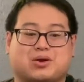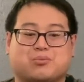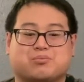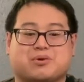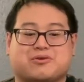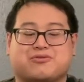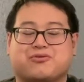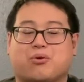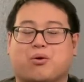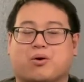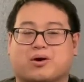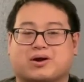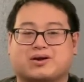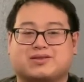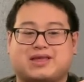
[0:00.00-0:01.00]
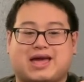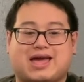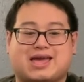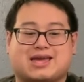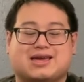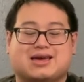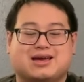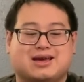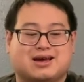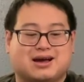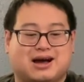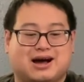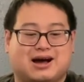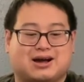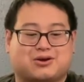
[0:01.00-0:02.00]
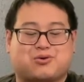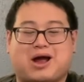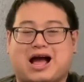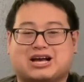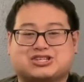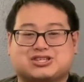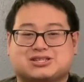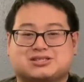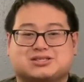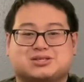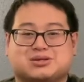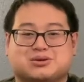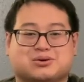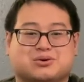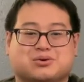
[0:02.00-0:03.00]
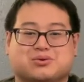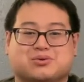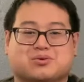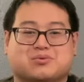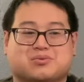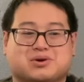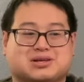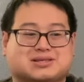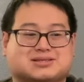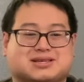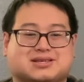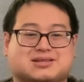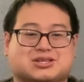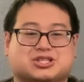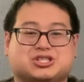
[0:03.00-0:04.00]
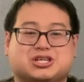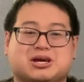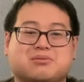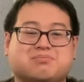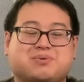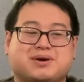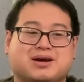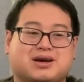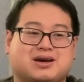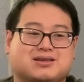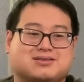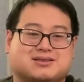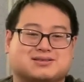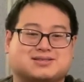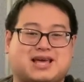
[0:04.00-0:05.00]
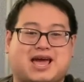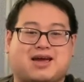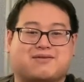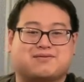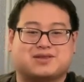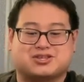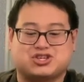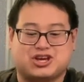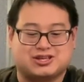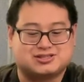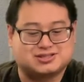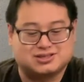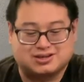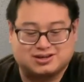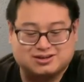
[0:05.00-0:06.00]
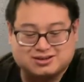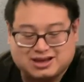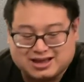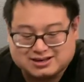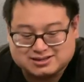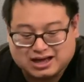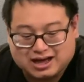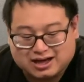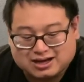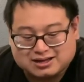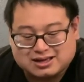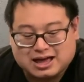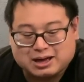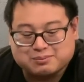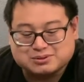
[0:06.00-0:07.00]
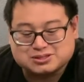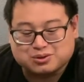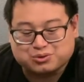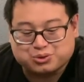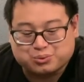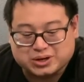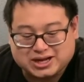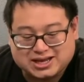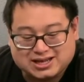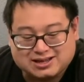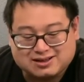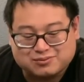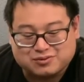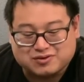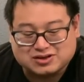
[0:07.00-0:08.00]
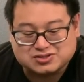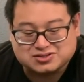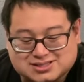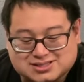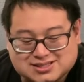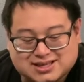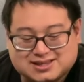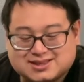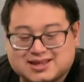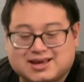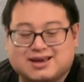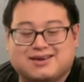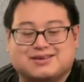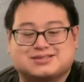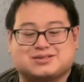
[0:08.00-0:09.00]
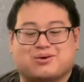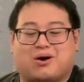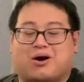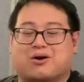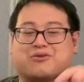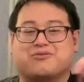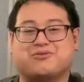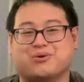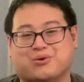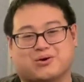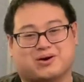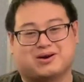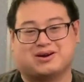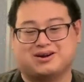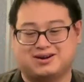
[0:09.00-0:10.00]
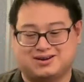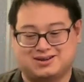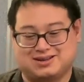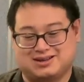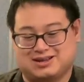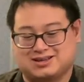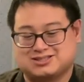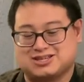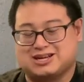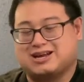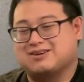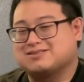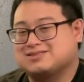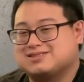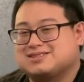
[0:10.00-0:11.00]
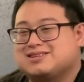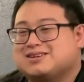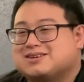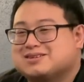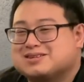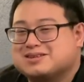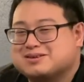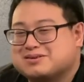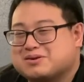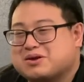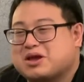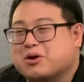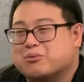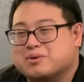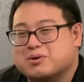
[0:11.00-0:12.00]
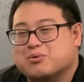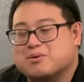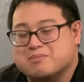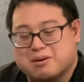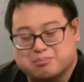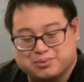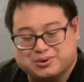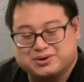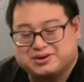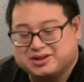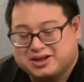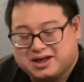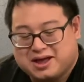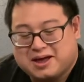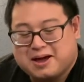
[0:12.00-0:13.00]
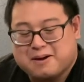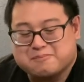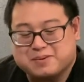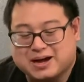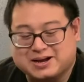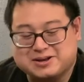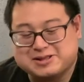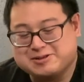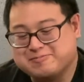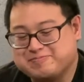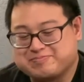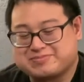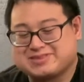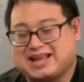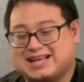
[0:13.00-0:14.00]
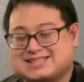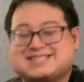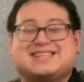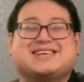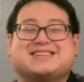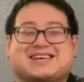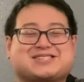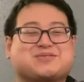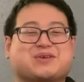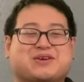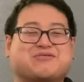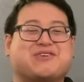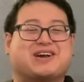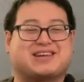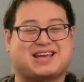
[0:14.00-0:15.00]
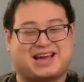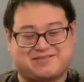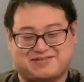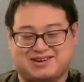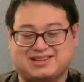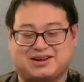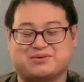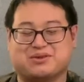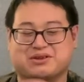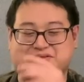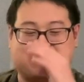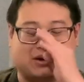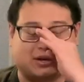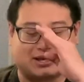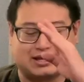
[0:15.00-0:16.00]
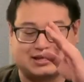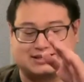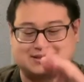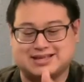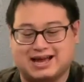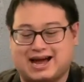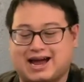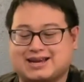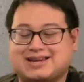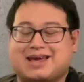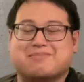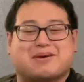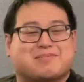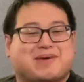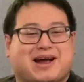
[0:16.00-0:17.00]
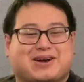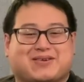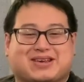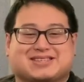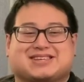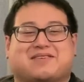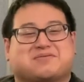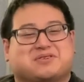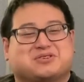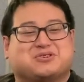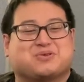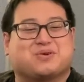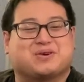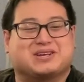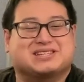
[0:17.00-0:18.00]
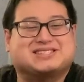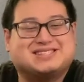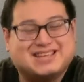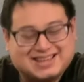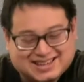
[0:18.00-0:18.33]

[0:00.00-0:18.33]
before they crashed into, the ship to save the Chancellor in Episode 3, Revenge Sith. So R4, shoutouts, he'll be remembered. But that's really funny. I find that really funny is that I name my batteries after droids.